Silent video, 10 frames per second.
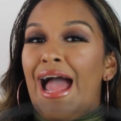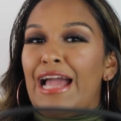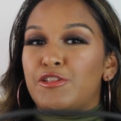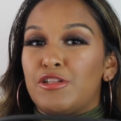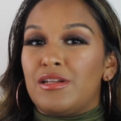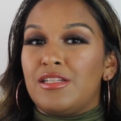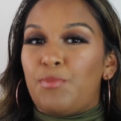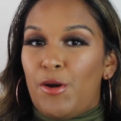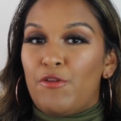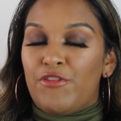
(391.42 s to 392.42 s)
actually is
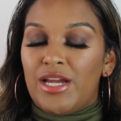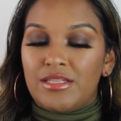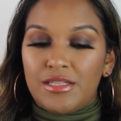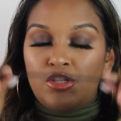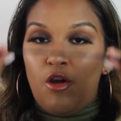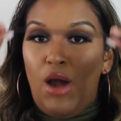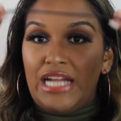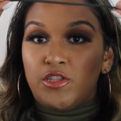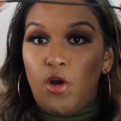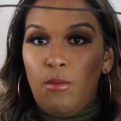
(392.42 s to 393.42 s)
perfect. So
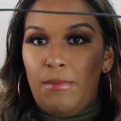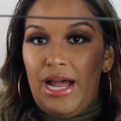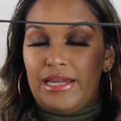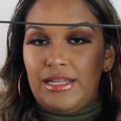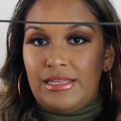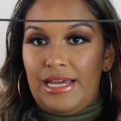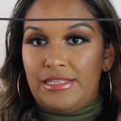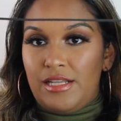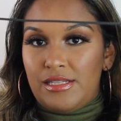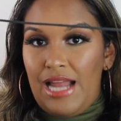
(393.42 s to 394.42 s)
I don't mind that
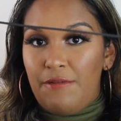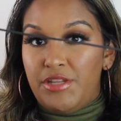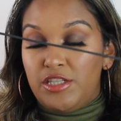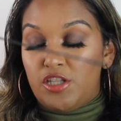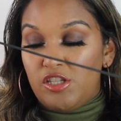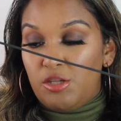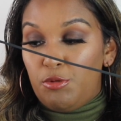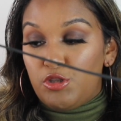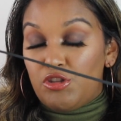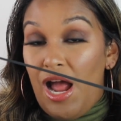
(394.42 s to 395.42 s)
it doesn't have the
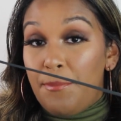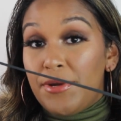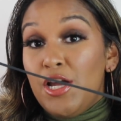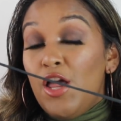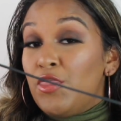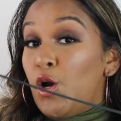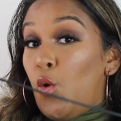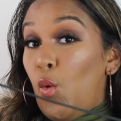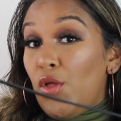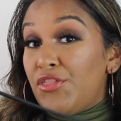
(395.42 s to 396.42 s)
adjustable strap. The
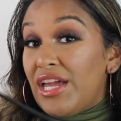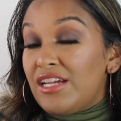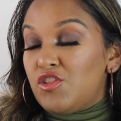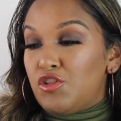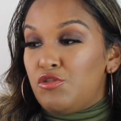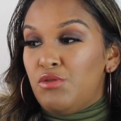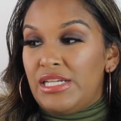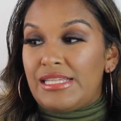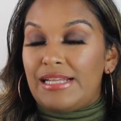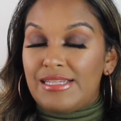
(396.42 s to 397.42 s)
cool thing too
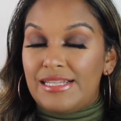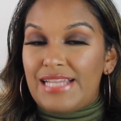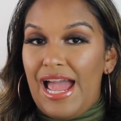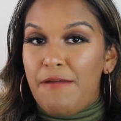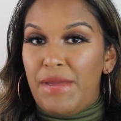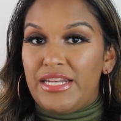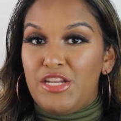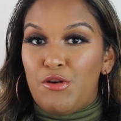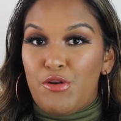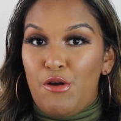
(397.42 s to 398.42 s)
is that since I have my
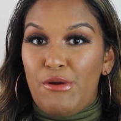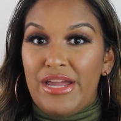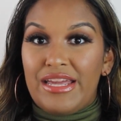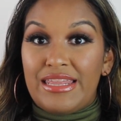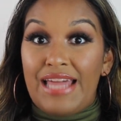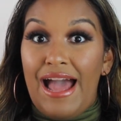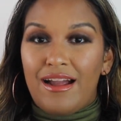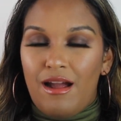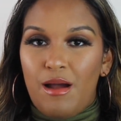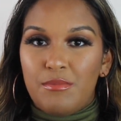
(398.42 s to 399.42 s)
Neo Noe,
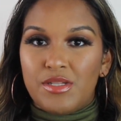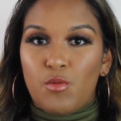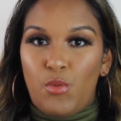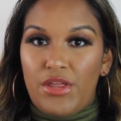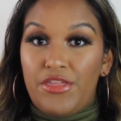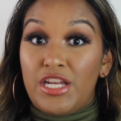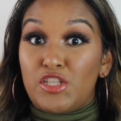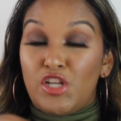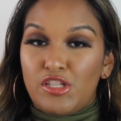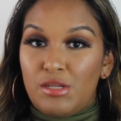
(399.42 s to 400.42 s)
that comes with an
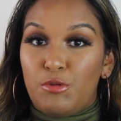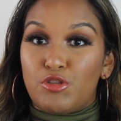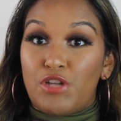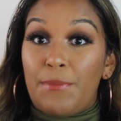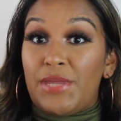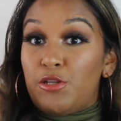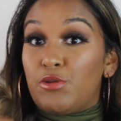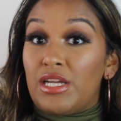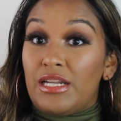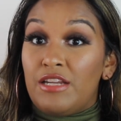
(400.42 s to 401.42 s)
adjustable strap that
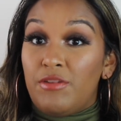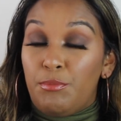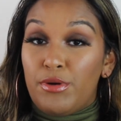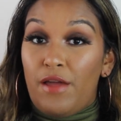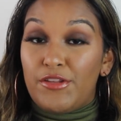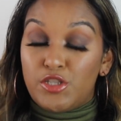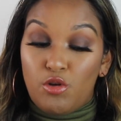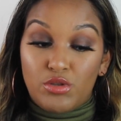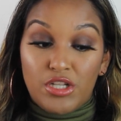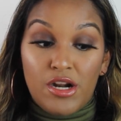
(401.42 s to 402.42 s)
you can even put on the
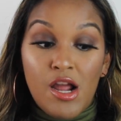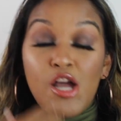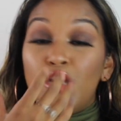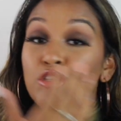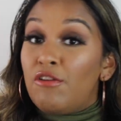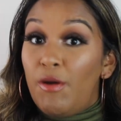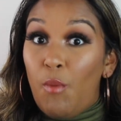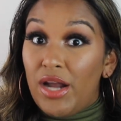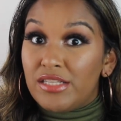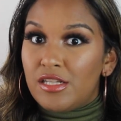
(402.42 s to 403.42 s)
shoulder. So if I
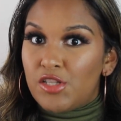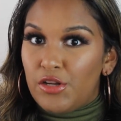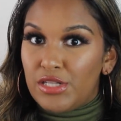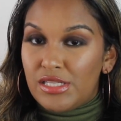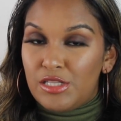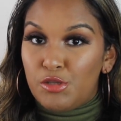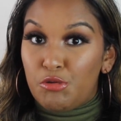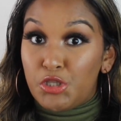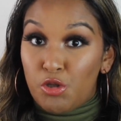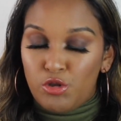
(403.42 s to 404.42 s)
wanted to turn this into
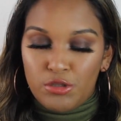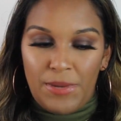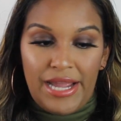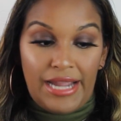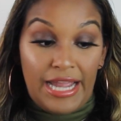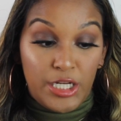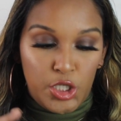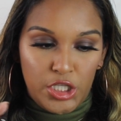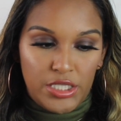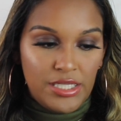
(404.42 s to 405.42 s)
a shoulder bag, I
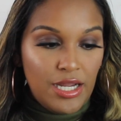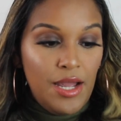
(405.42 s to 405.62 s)
could.